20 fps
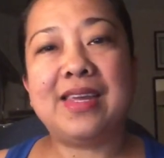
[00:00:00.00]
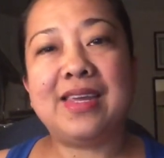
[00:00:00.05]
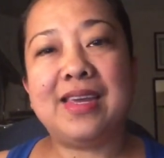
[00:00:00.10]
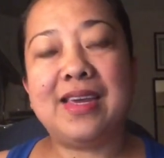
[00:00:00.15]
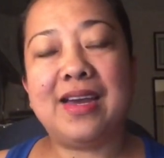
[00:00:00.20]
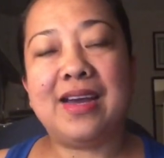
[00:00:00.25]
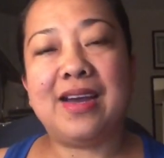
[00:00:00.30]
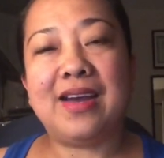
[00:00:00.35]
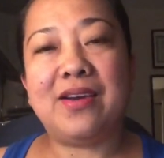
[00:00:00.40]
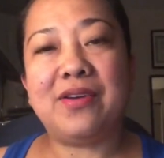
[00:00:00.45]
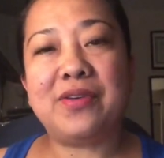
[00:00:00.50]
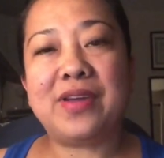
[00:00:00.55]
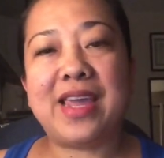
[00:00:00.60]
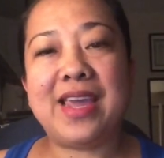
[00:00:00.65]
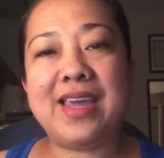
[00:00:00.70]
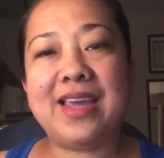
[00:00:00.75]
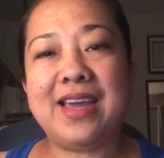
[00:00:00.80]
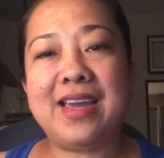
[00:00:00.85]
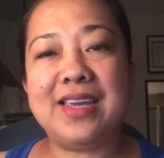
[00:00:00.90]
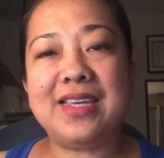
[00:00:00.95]
Okay,
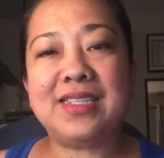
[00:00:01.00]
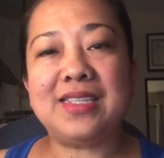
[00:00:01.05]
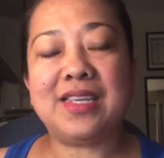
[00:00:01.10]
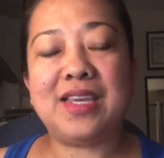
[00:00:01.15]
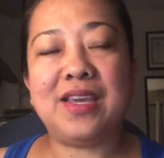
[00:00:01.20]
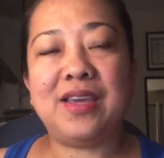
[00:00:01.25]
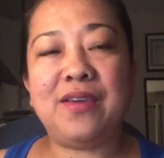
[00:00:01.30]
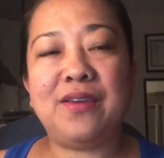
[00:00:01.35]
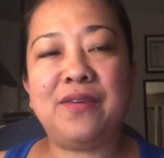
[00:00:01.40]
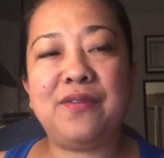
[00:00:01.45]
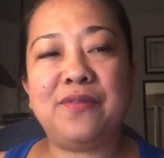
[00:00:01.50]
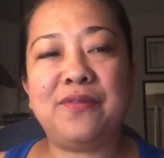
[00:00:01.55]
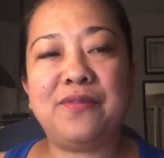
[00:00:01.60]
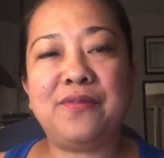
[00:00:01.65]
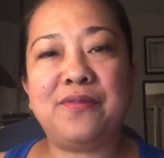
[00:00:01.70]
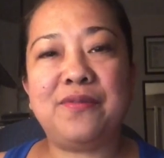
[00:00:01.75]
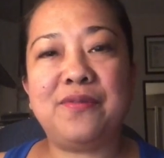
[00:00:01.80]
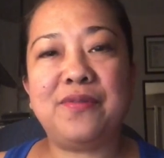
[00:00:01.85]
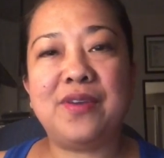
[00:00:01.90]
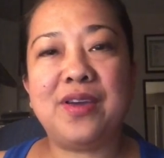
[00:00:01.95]
guys,
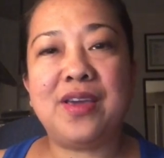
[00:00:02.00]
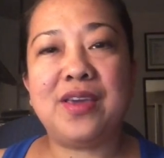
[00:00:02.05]
if